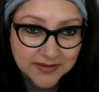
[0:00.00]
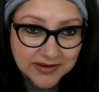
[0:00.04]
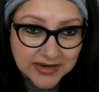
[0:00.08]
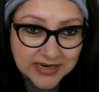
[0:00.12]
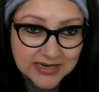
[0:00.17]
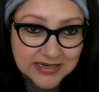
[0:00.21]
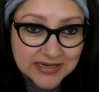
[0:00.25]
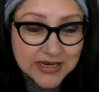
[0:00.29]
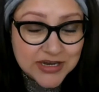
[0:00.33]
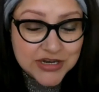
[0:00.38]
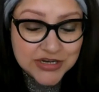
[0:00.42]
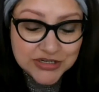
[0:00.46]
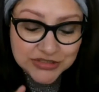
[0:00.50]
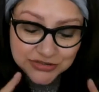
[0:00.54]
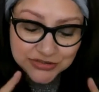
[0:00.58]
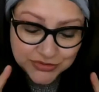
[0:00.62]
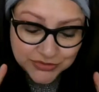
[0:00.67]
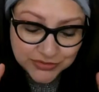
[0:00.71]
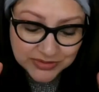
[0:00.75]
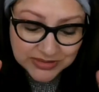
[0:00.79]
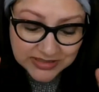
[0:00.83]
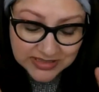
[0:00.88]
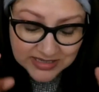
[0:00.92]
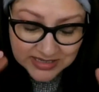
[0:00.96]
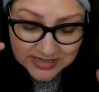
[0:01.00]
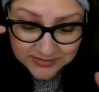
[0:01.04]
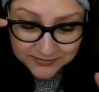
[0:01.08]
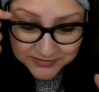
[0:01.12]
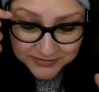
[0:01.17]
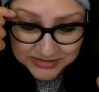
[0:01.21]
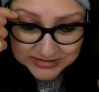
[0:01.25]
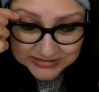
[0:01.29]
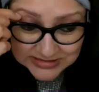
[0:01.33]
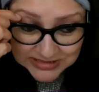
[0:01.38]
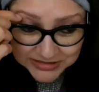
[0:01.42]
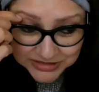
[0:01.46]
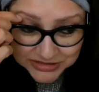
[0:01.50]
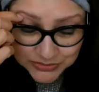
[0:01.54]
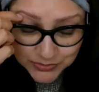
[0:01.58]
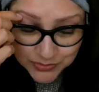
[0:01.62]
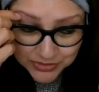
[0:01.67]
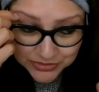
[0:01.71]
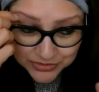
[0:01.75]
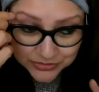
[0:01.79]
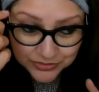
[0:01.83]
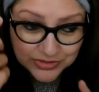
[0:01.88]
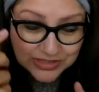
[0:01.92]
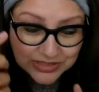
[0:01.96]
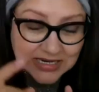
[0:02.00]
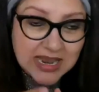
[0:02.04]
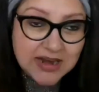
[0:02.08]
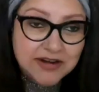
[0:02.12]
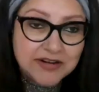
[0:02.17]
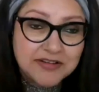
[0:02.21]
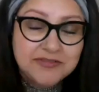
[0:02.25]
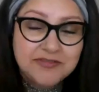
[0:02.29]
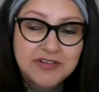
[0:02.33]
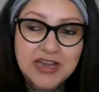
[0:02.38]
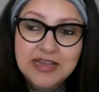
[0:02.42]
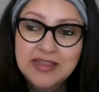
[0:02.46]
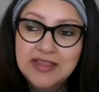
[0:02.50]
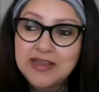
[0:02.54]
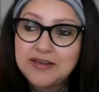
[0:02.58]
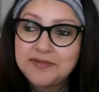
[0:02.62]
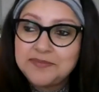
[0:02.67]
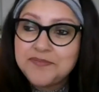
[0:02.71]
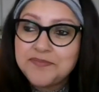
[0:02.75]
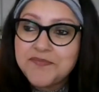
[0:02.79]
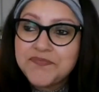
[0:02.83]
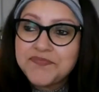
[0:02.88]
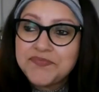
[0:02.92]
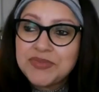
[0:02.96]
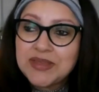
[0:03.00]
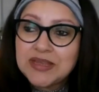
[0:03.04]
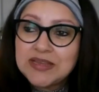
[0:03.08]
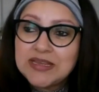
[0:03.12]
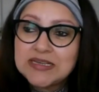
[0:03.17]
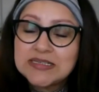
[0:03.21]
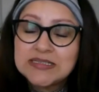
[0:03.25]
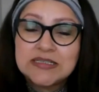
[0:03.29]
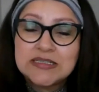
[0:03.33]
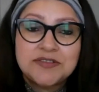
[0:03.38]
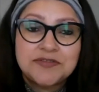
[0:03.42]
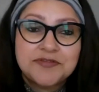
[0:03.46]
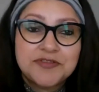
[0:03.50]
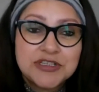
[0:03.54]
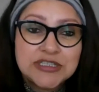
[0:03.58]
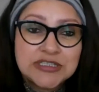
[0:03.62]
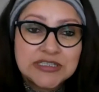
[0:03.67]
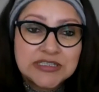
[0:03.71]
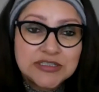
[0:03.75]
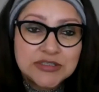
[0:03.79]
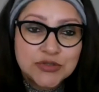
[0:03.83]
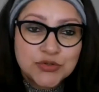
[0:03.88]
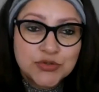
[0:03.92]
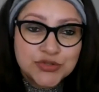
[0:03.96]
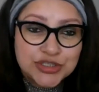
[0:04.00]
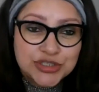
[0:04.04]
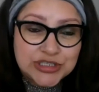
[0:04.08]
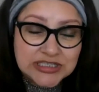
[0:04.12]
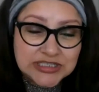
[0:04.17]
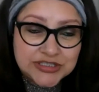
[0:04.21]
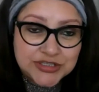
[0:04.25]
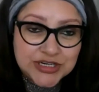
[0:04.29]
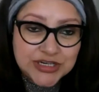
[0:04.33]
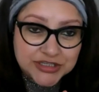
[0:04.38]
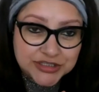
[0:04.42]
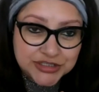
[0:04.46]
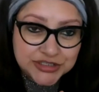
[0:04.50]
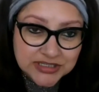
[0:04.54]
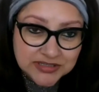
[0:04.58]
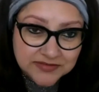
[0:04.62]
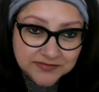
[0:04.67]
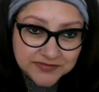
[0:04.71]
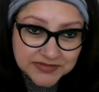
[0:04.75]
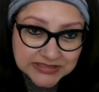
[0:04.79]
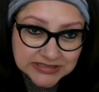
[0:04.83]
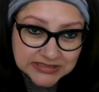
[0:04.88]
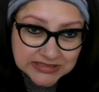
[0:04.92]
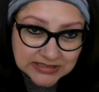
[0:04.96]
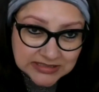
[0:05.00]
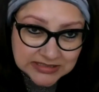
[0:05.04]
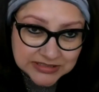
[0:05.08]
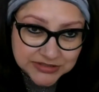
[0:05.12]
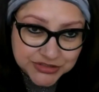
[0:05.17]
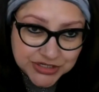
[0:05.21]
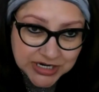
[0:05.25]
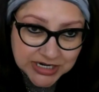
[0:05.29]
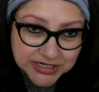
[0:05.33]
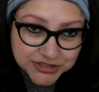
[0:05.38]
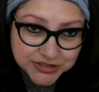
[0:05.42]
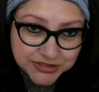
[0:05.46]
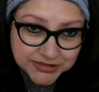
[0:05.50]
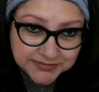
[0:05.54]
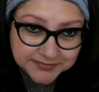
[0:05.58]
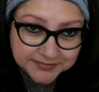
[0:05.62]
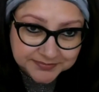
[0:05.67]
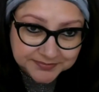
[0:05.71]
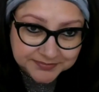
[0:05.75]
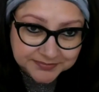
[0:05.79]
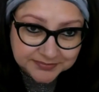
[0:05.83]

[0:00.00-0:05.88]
Right. So first, I just want to clarify that there's a difference in social interaction and physical interaction.